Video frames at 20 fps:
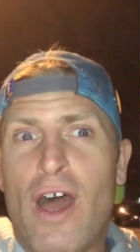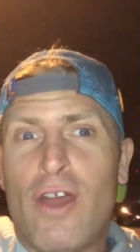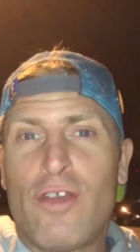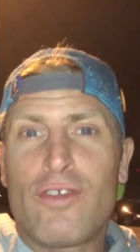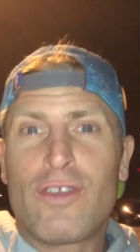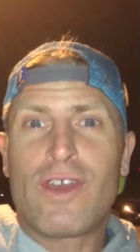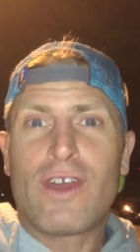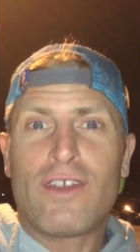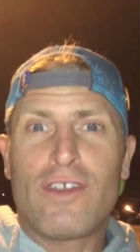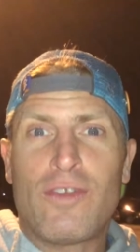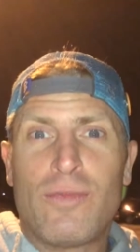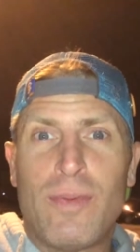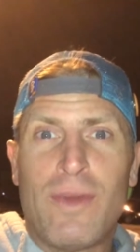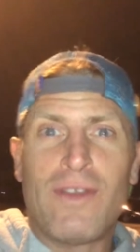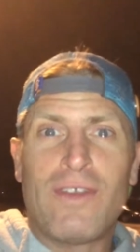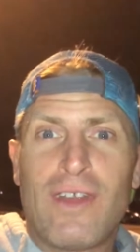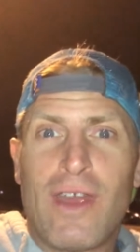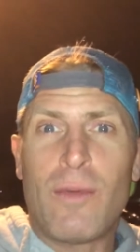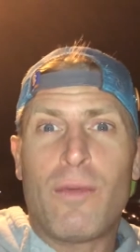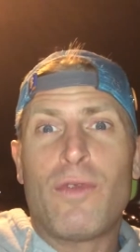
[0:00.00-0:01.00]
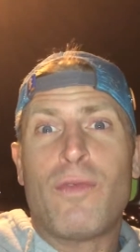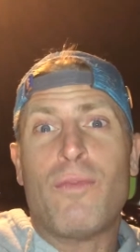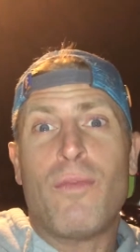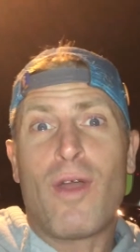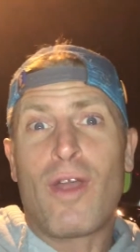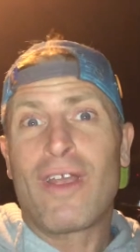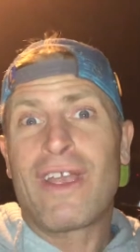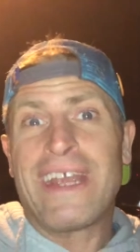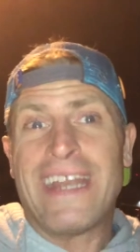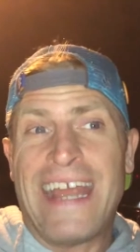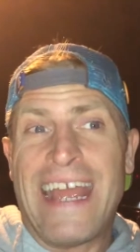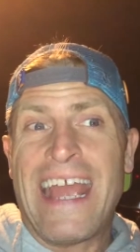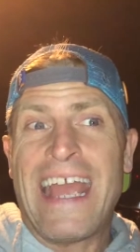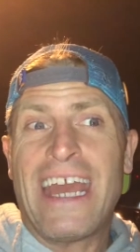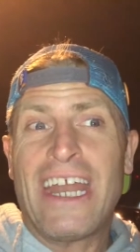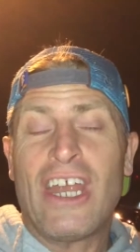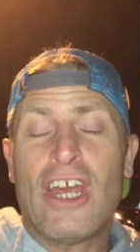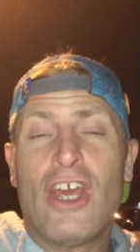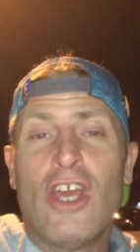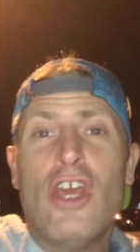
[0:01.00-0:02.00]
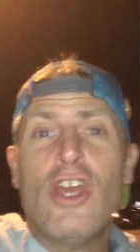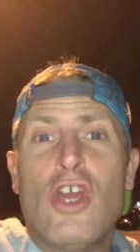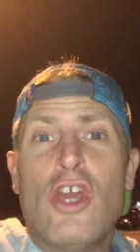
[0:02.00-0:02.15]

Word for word: I also got to spend time with Mark and Hannah,